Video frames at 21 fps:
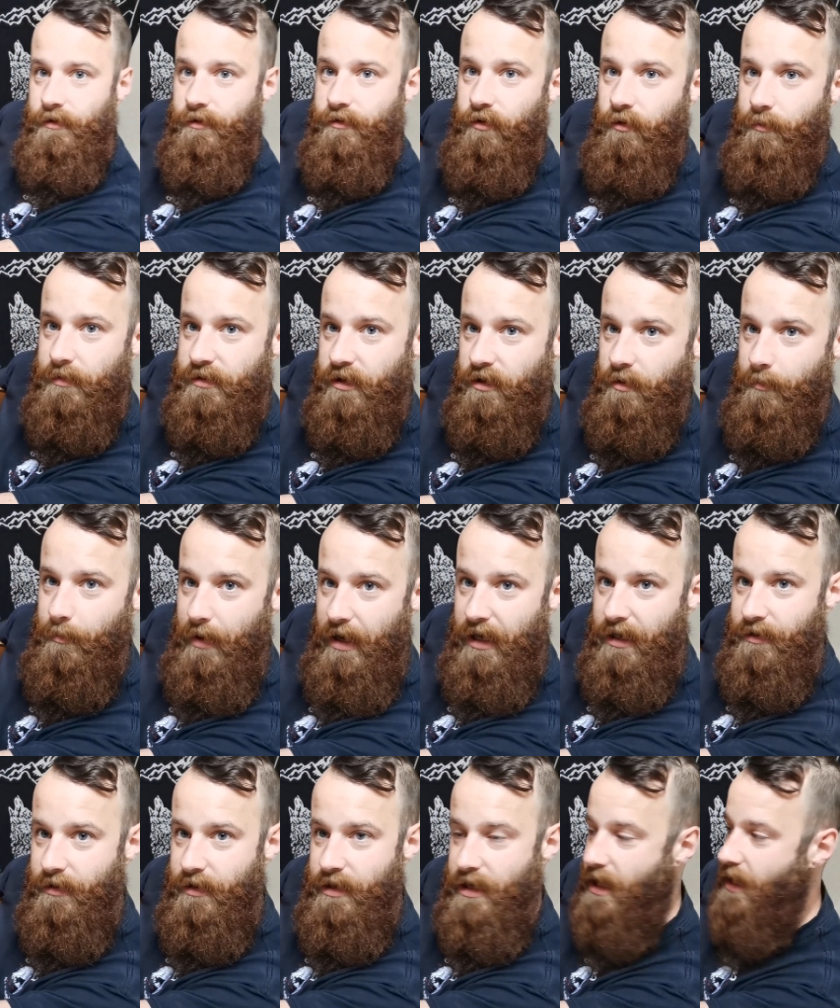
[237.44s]
the thumb is on the
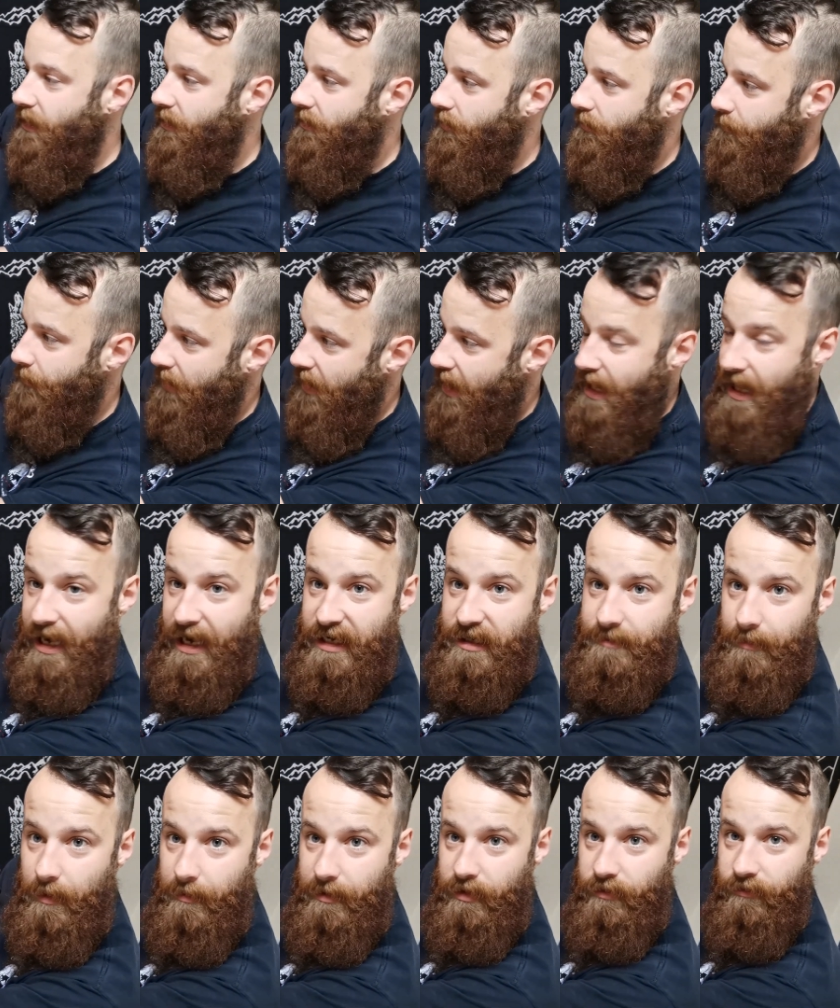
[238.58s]
back of the neck
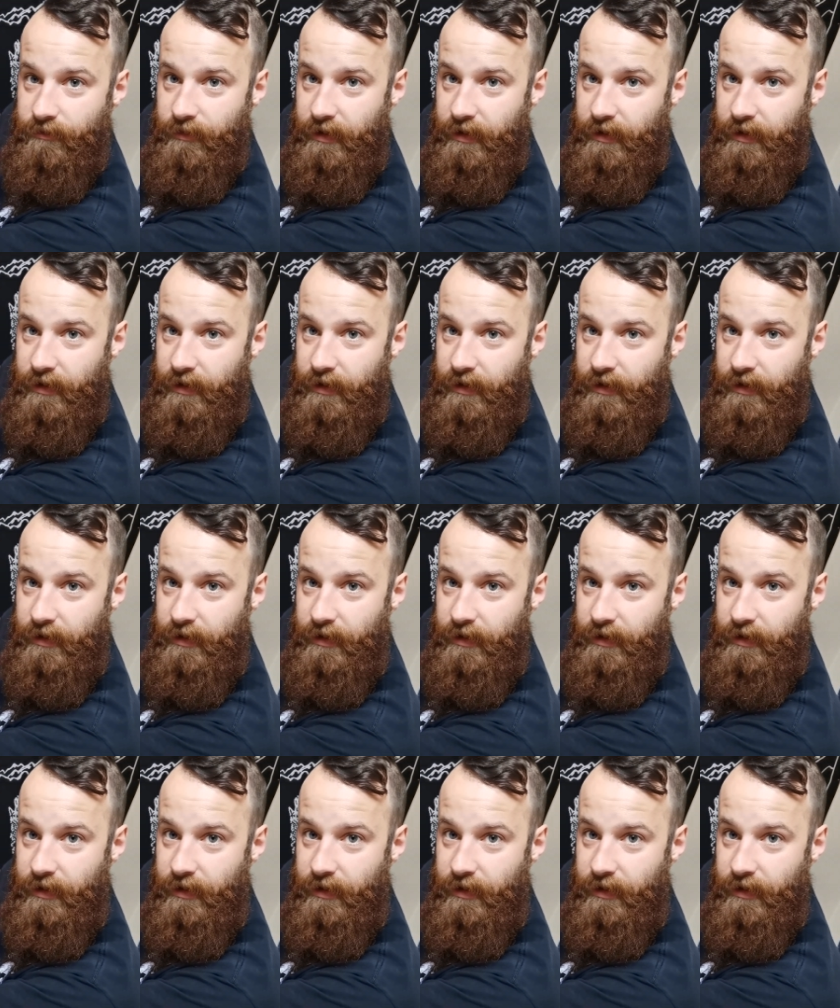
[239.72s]
behind my middle